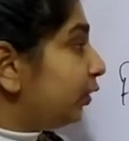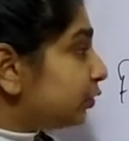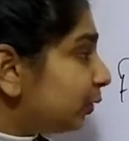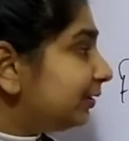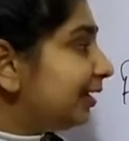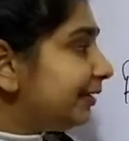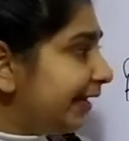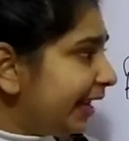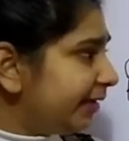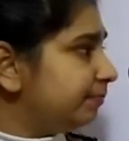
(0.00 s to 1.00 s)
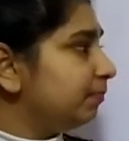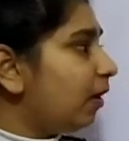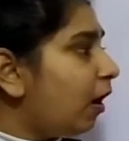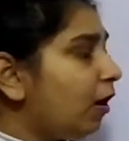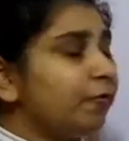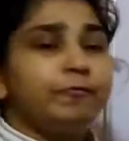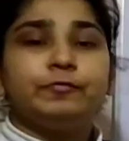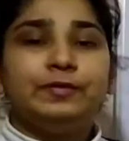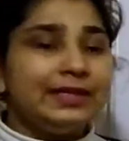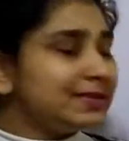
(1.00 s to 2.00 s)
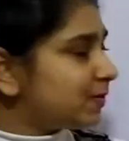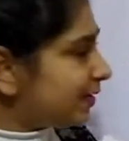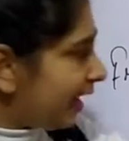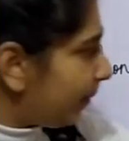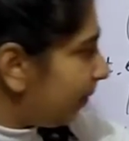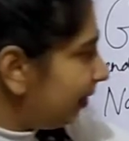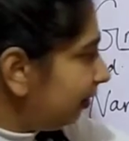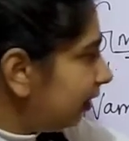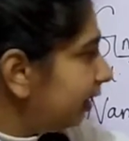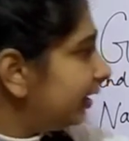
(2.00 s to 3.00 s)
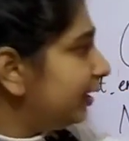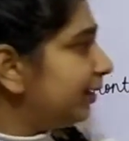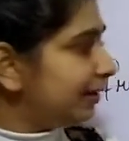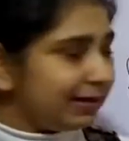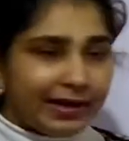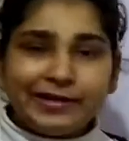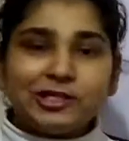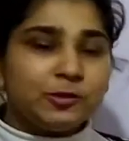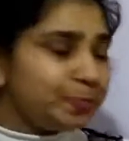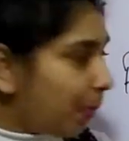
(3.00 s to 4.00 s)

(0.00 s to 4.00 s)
So the name of this table, let's